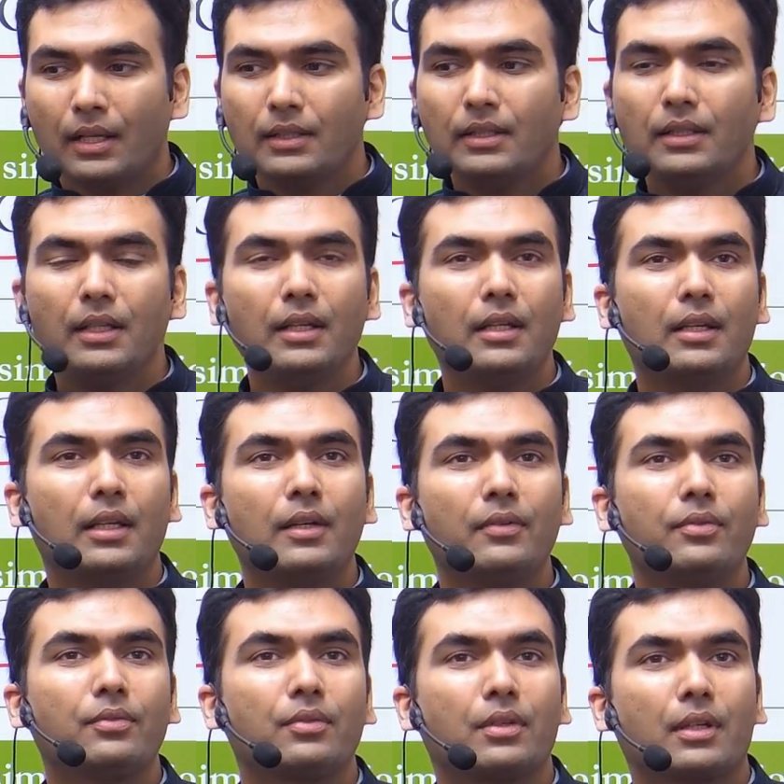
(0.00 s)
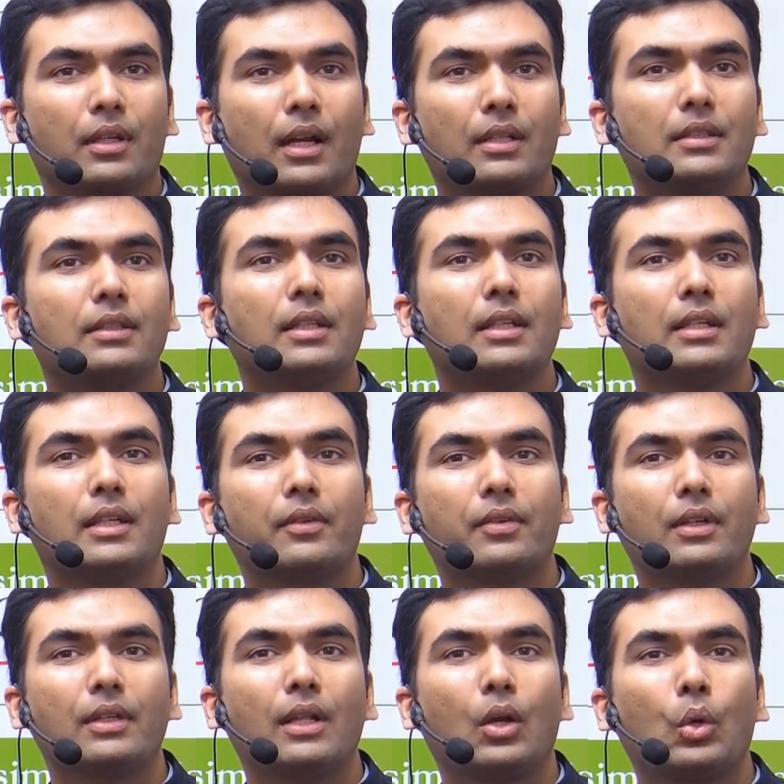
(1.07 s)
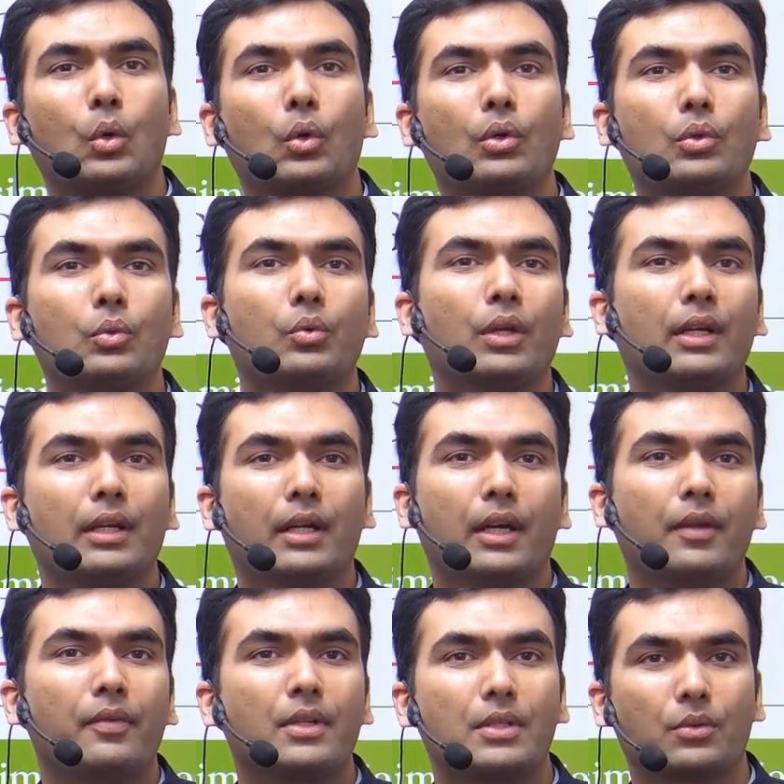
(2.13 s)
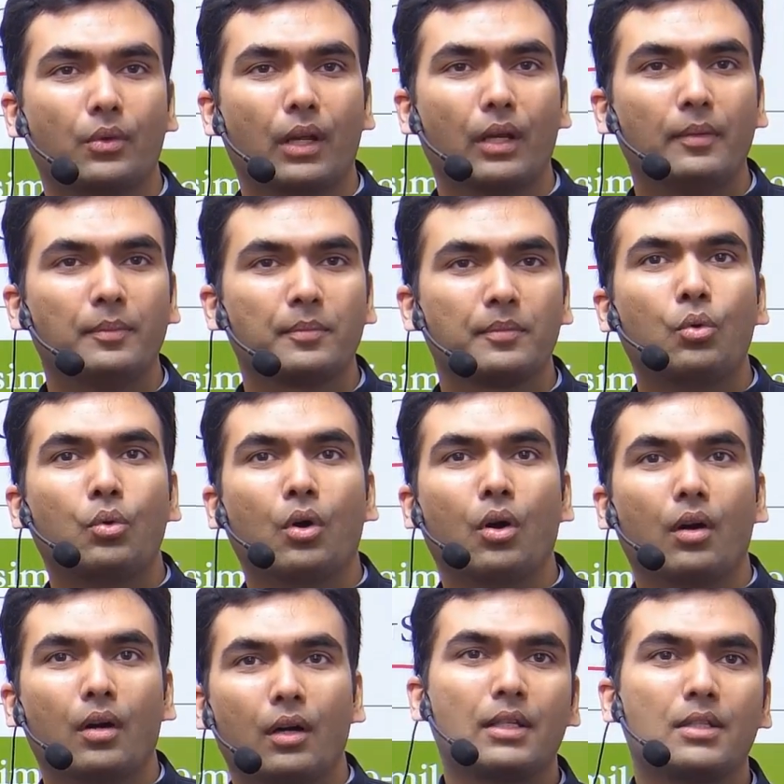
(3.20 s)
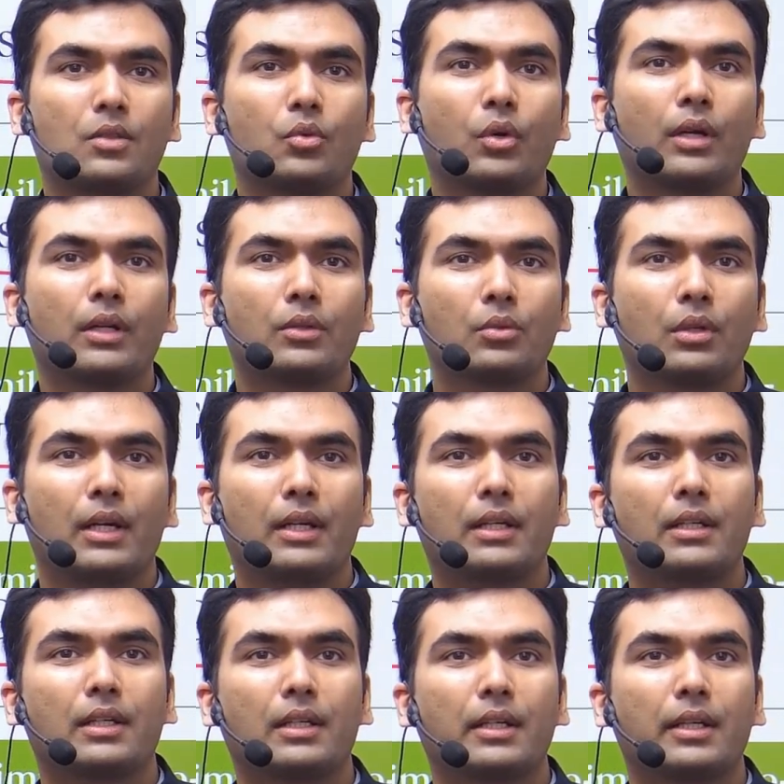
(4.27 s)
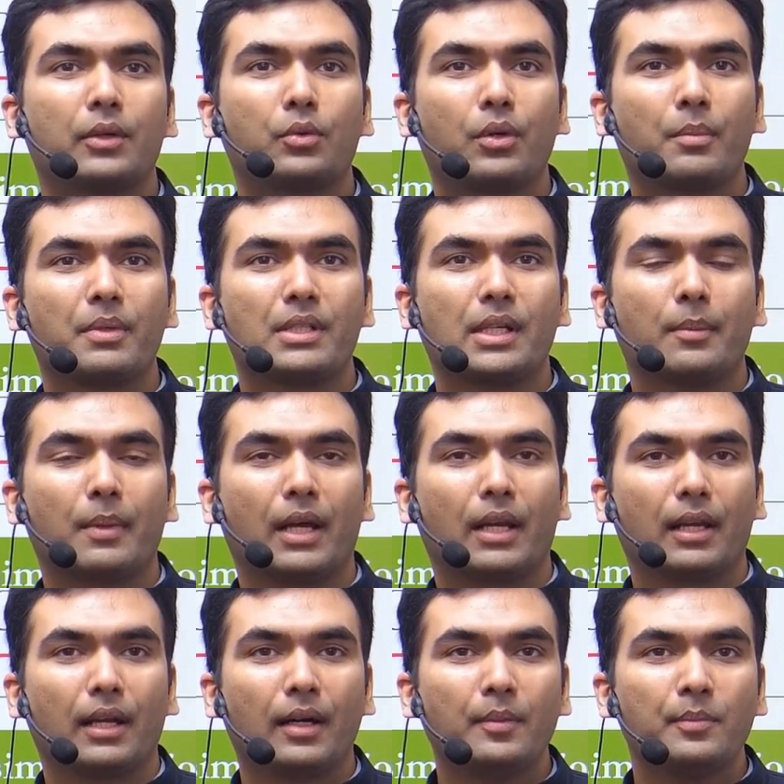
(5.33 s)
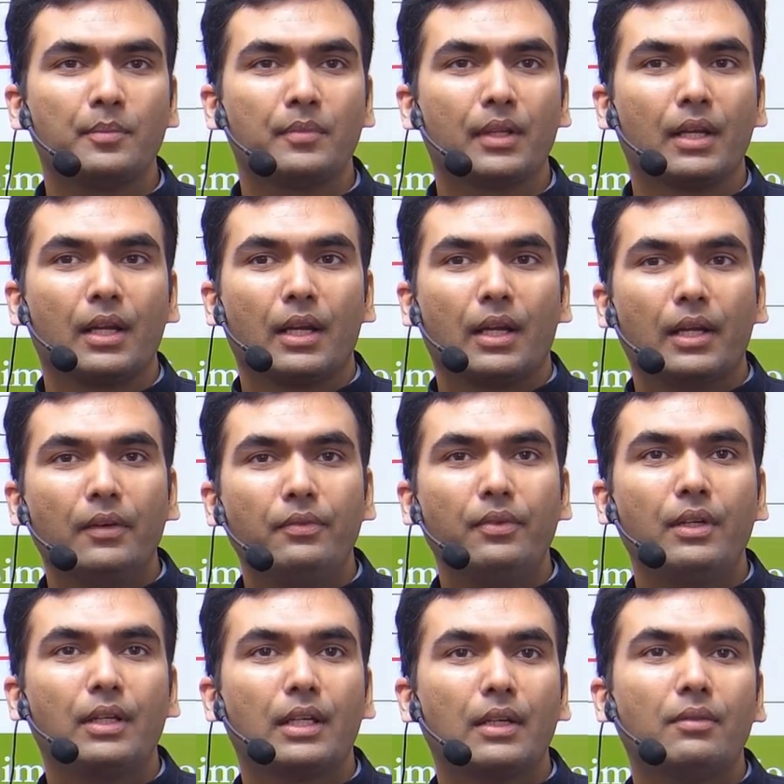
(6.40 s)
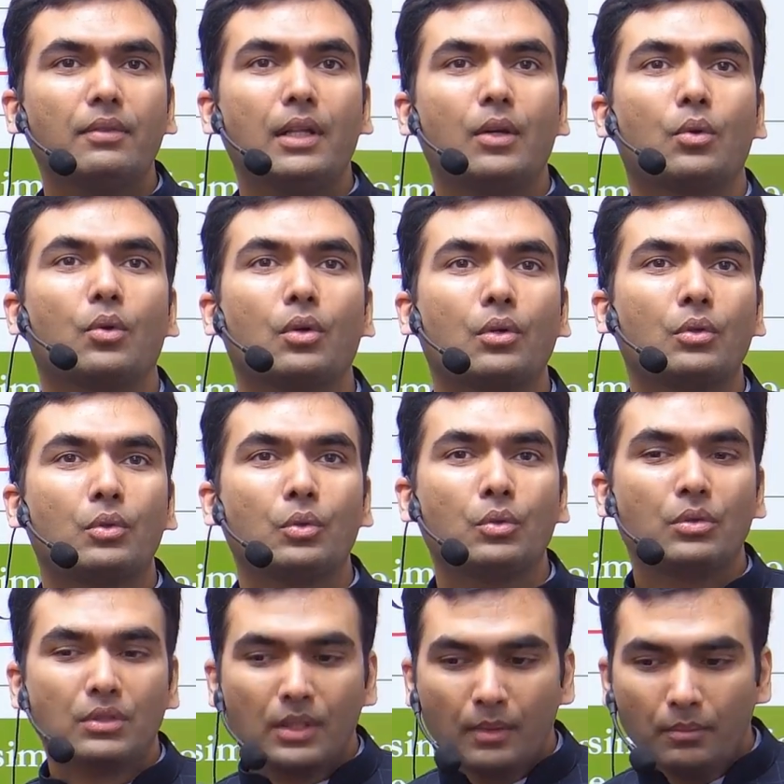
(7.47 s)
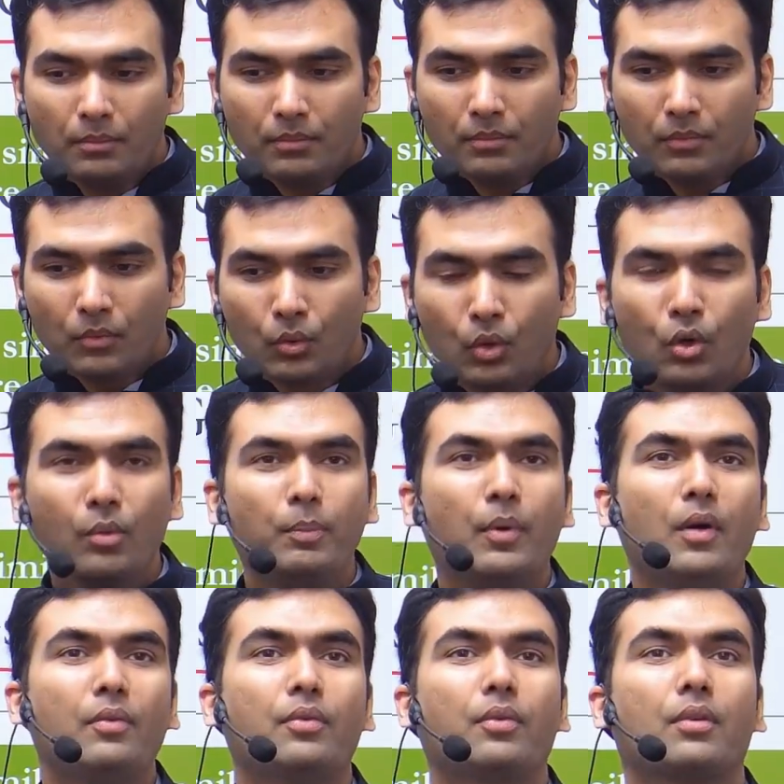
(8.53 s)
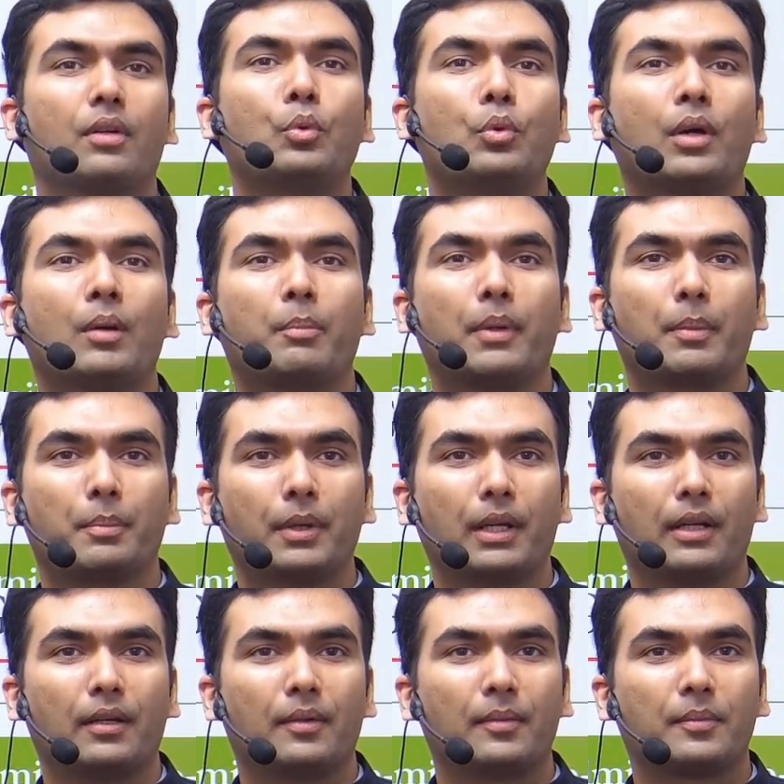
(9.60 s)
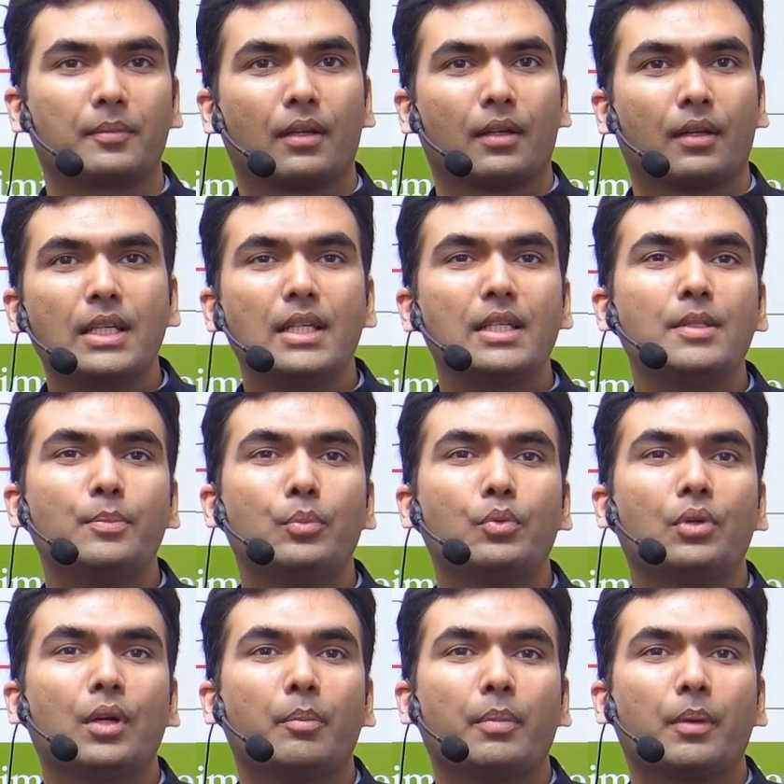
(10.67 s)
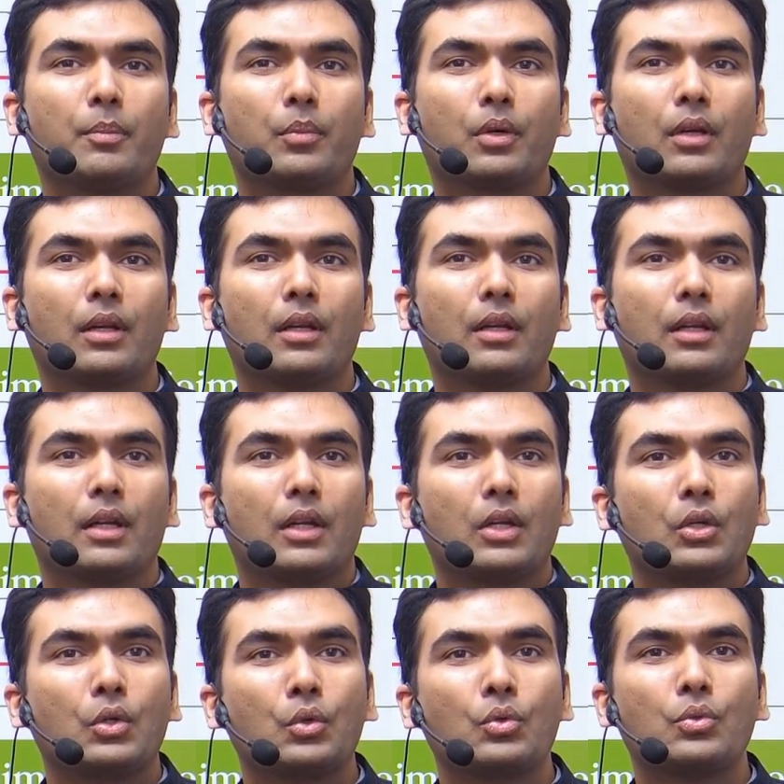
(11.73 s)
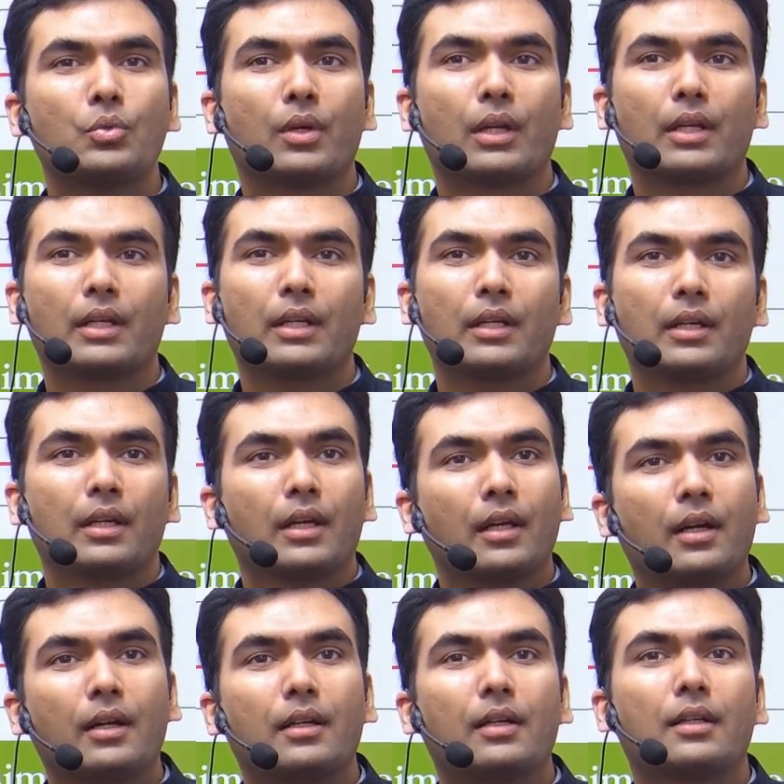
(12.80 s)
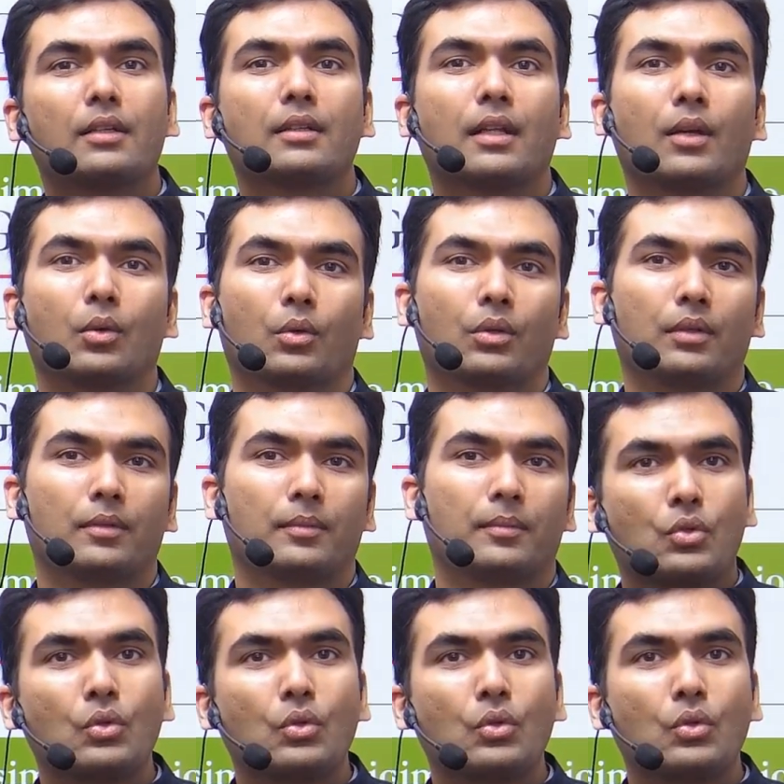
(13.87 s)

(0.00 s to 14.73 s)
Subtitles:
rather than giving the loan to an individual who is going to later turn into a Vijay Mallya, if we give the loan to some group of poor people, these poor people usually return the loan.